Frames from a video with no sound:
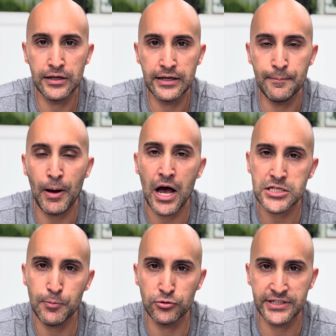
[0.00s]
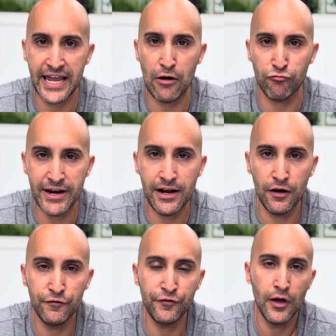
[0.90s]
impossible to get rid
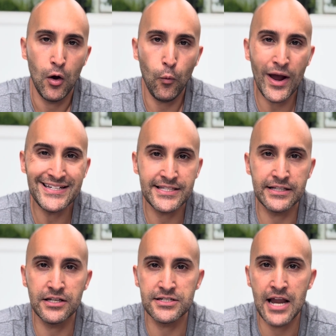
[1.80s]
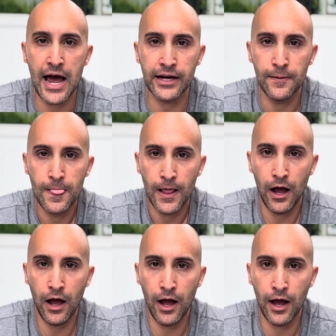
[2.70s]
of, waste that does not
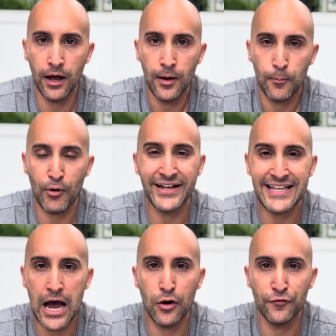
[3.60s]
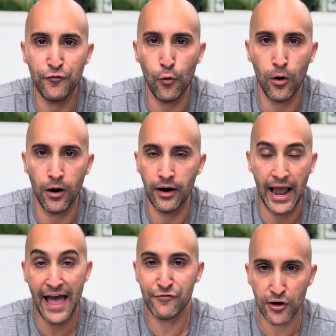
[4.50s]
break down
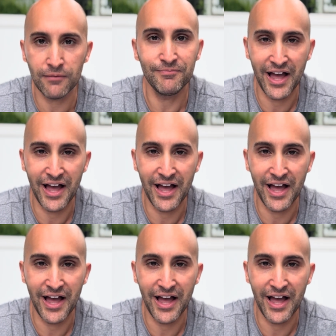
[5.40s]
forever.